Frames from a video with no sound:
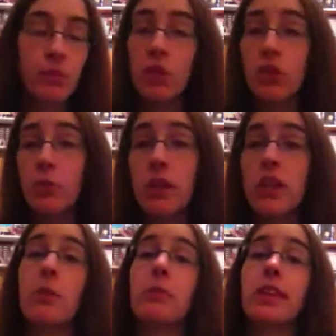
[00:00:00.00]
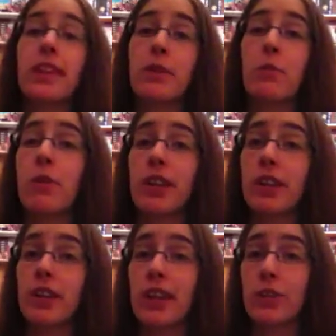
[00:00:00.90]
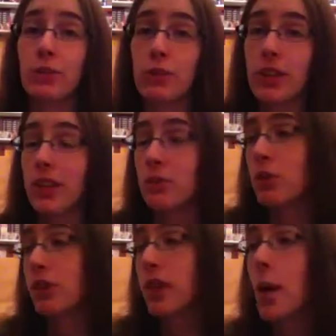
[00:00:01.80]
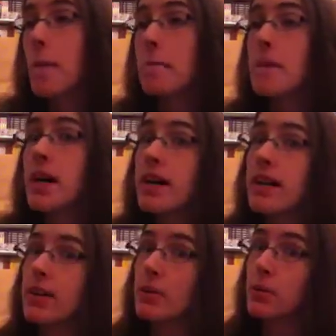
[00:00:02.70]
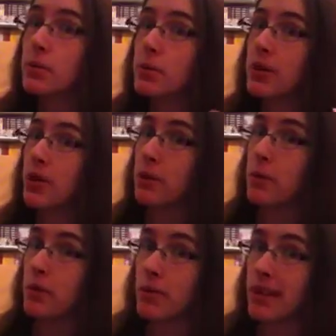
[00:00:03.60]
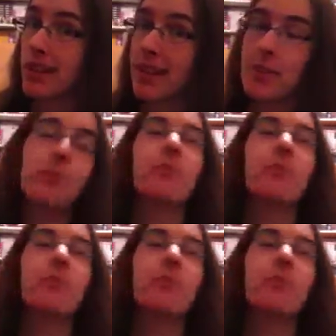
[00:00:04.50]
It'll be up at like 1 o'clock, 2 o'clock in the morning, but it will be up on my day.